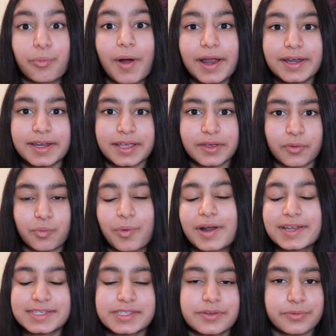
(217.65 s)
What
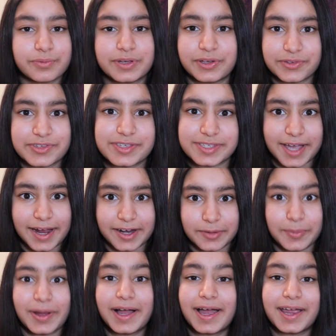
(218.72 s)
is the real desire
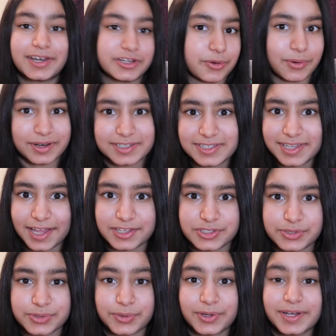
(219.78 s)
behind going to that
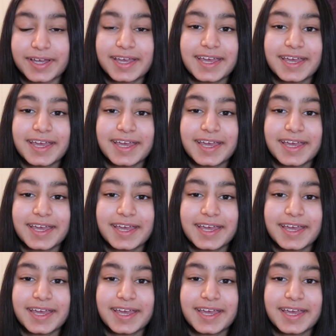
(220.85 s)
school?